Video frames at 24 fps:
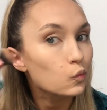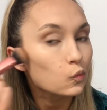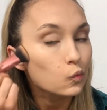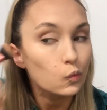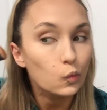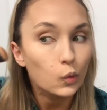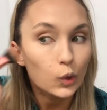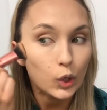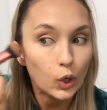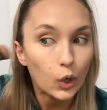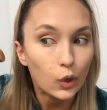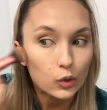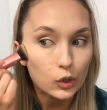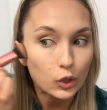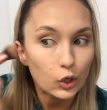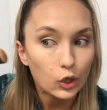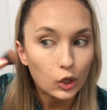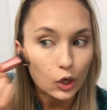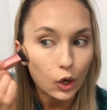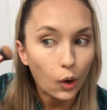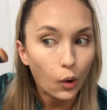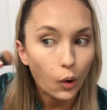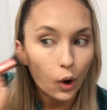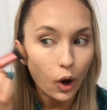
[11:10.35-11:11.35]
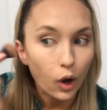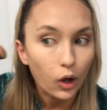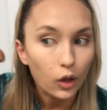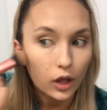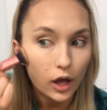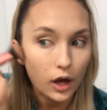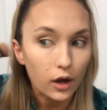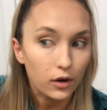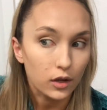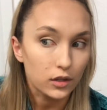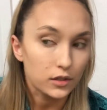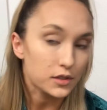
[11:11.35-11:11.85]
we don't need to go all
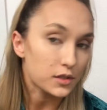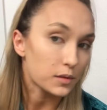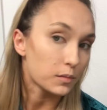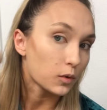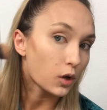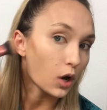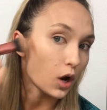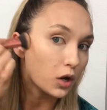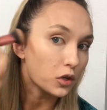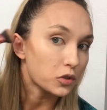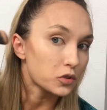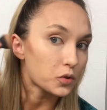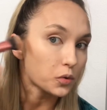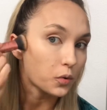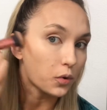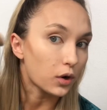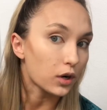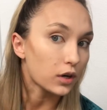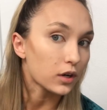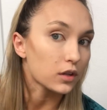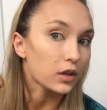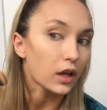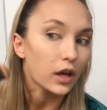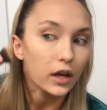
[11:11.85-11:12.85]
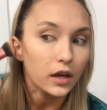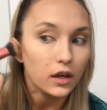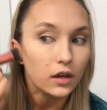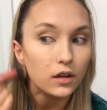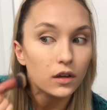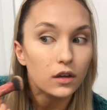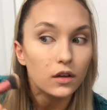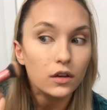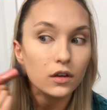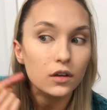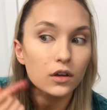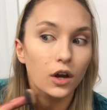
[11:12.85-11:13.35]
out on some contour to like
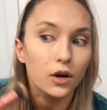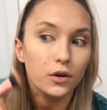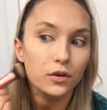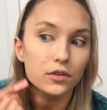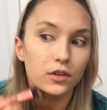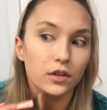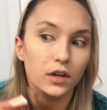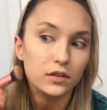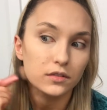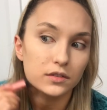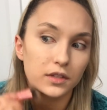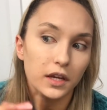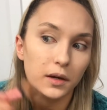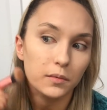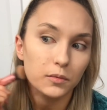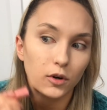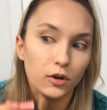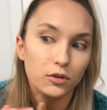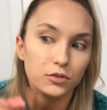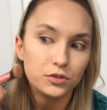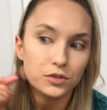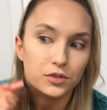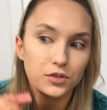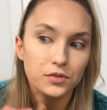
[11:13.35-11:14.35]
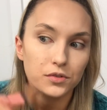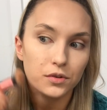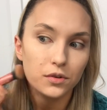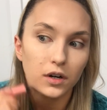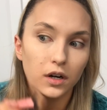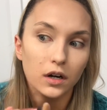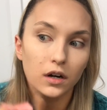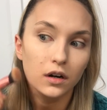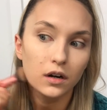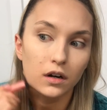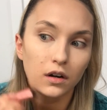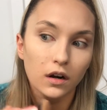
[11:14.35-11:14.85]
go to the damn grocery
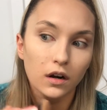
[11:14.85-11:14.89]
store